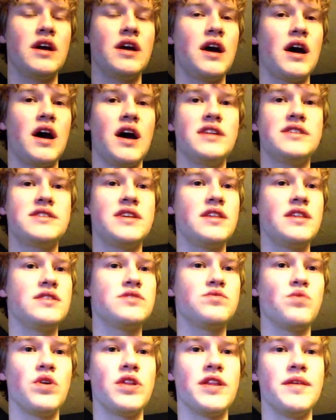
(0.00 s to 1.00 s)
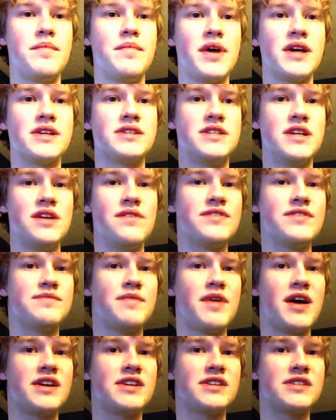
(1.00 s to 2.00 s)
I'd say this is one of the best Divas
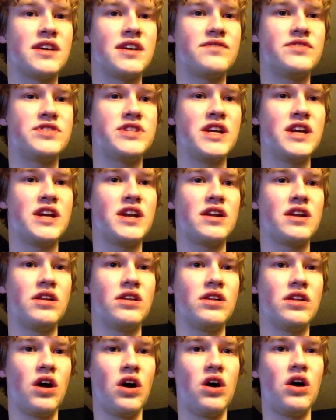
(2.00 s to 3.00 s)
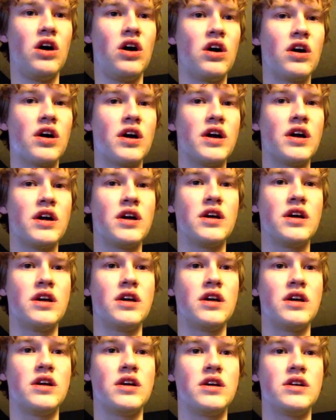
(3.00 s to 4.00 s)
matches I've seen in a long
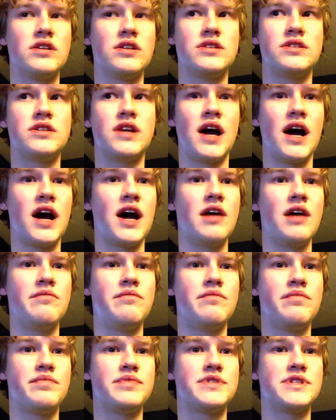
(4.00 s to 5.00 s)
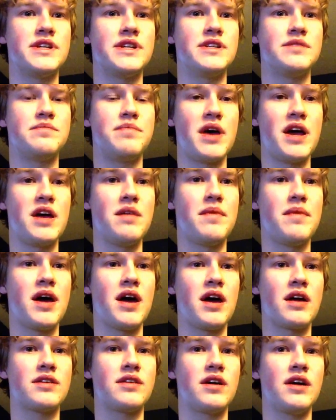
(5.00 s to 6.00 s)
time since
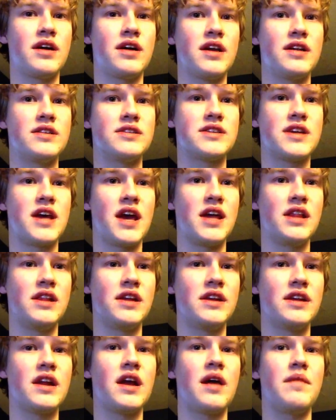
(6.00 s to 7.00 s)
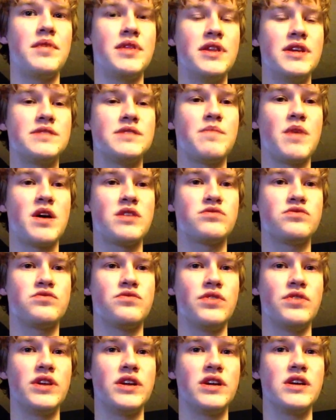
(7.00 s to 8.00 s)
Payback against Caitlyn. I mean, this match was
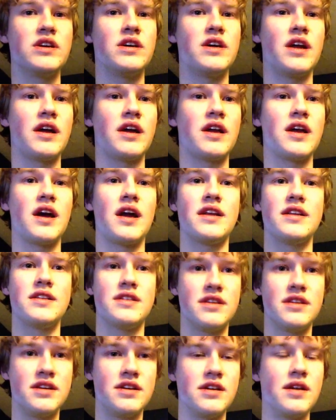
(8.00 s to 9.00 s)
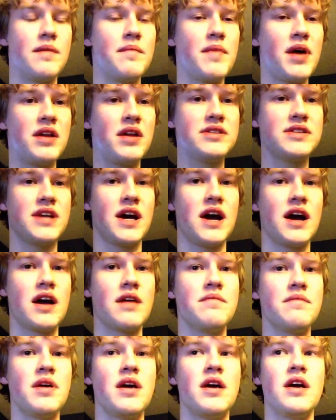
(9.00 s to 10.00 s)
really good. I got a good amount of time.